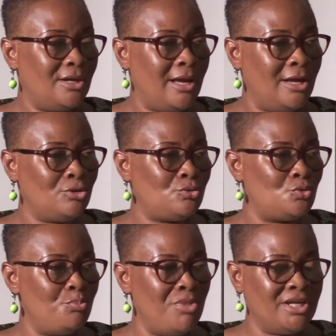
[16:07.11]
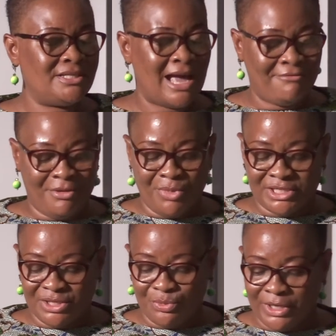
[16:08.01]
have a
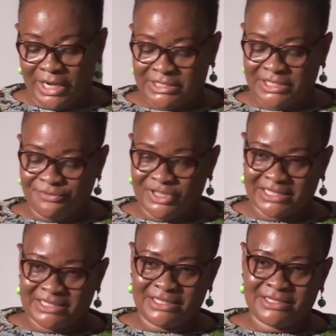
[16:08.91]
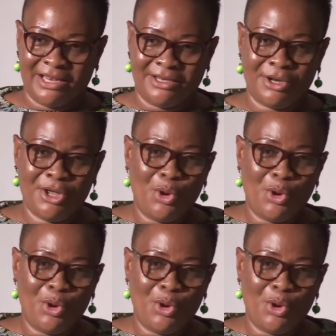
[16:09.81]
meeting with the Chief Justice, and